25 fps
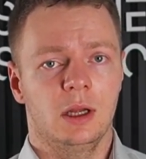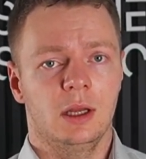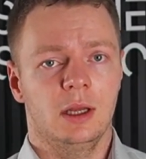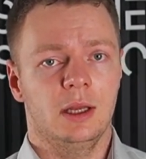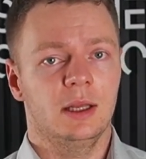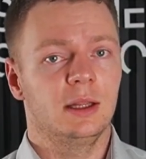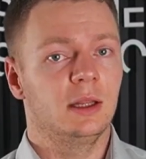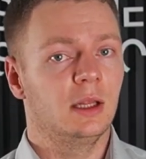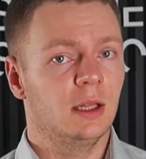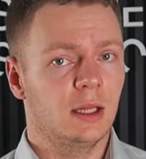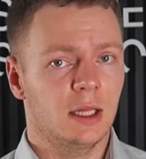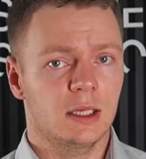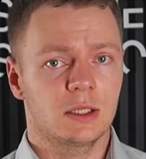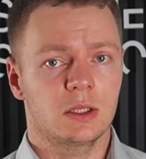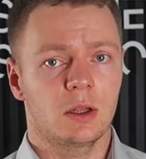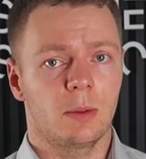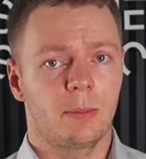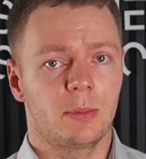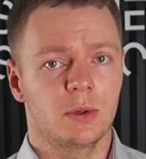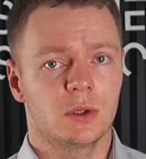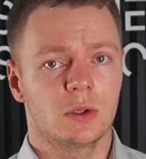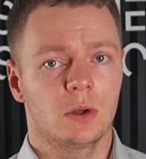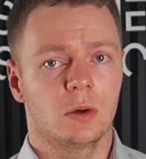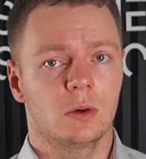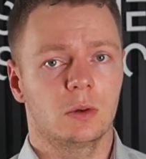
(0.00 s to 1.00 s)
In the next
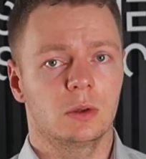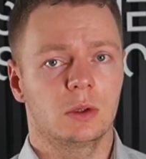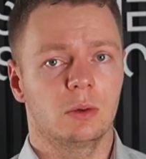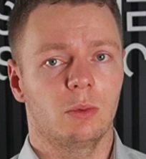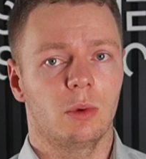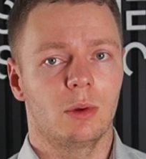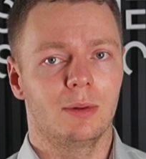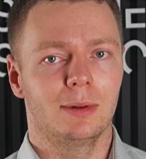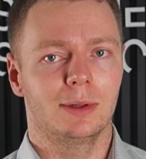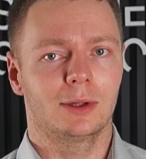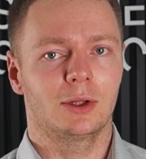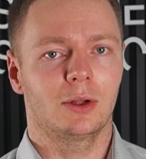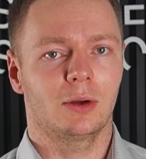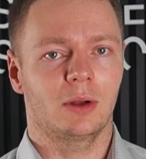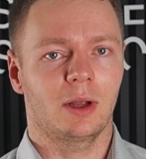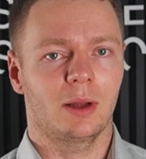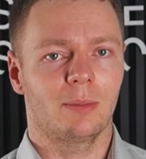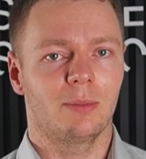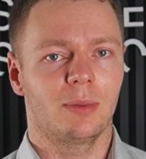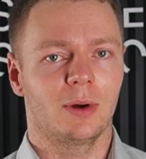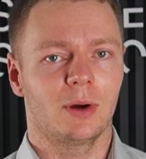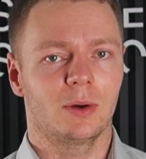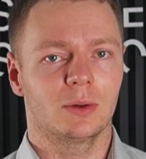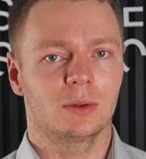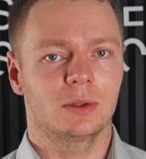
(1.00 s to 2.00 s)
episode, we will talk
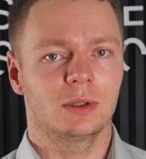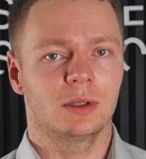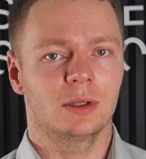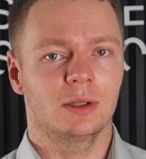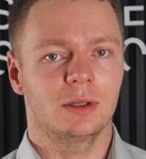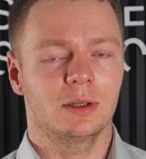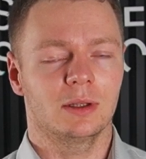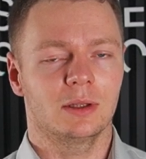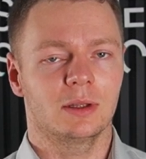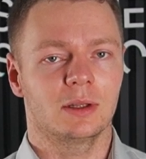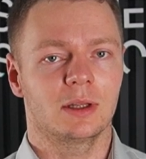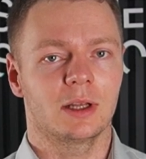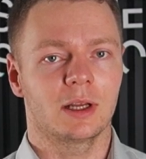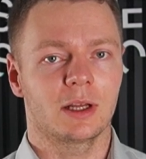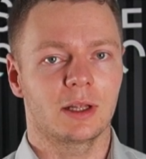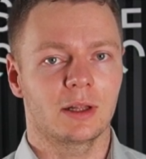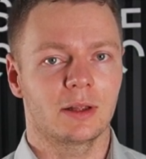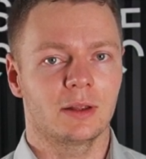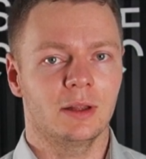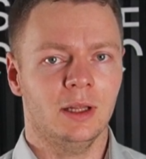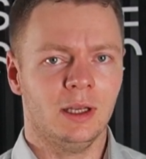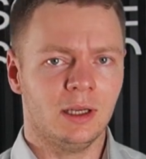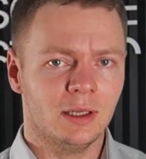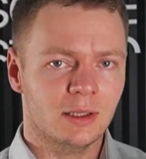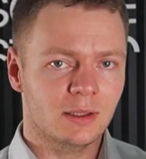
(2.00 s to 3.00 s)
about the
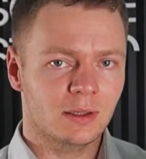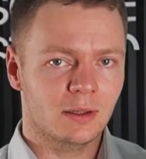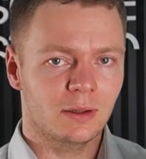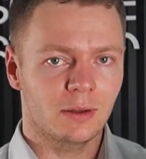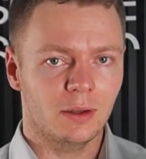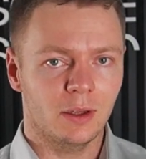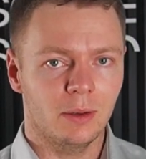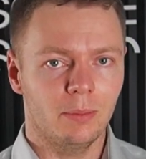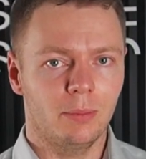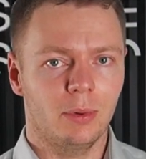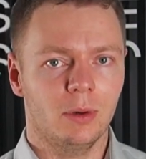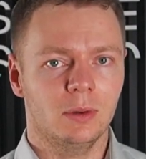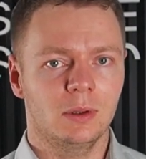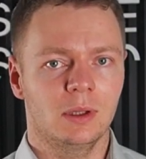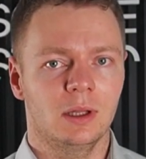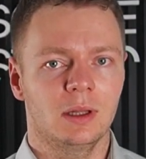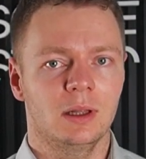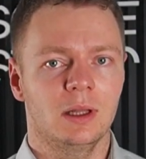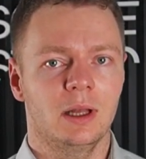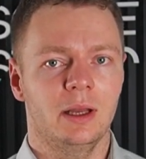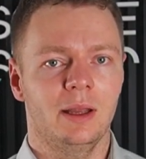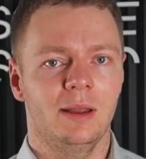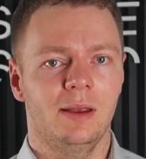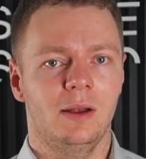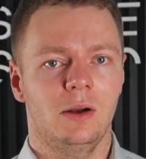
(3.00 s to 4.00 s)
next important
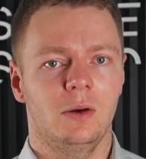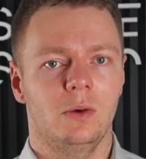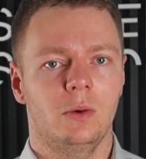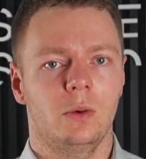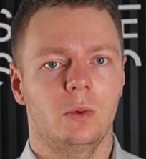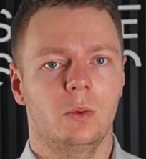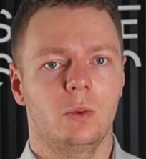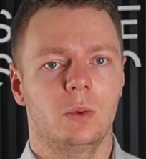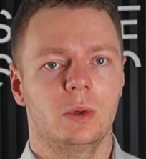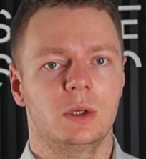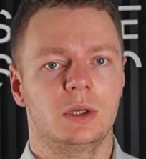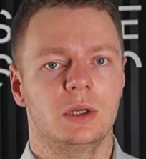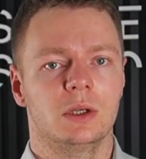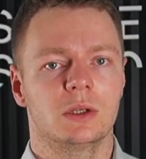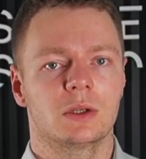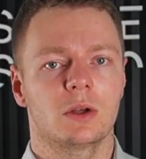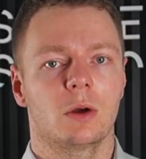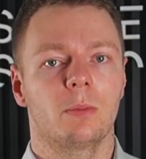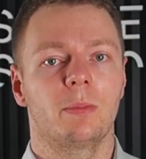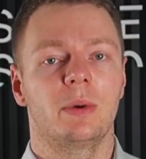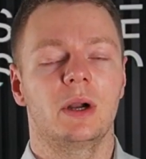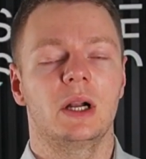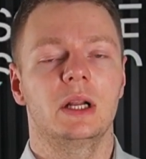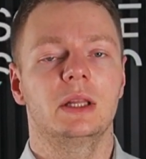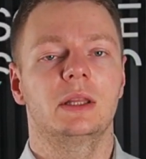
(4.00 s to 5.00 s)
layer, which is
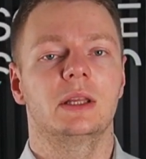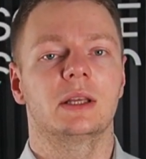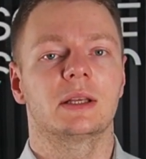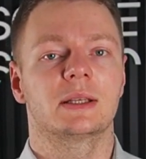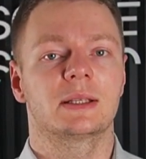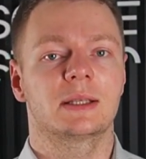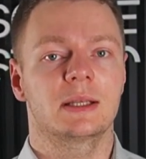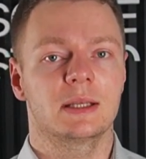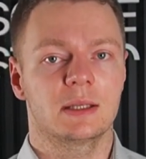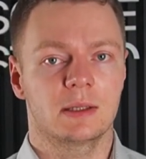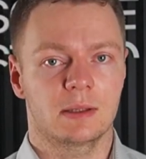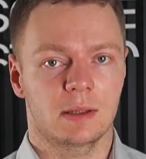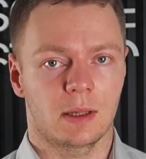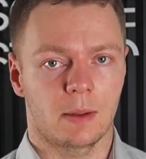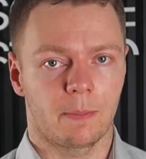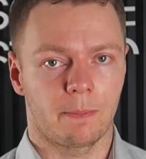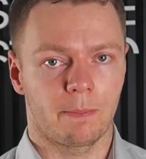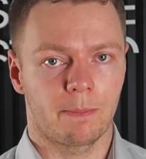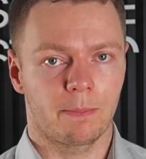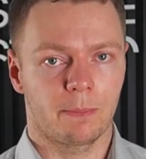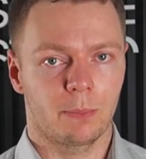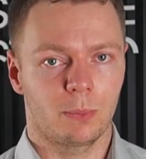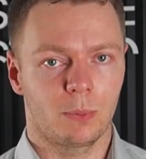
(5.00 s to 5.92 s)
operating system.